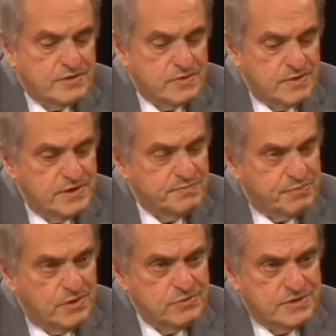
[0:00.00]
So these
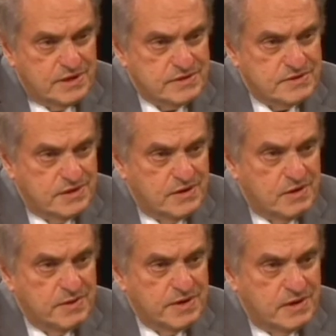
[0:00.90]
protests that are
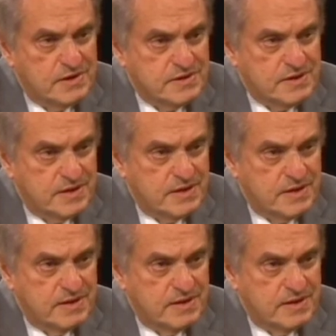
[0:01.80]
going on today...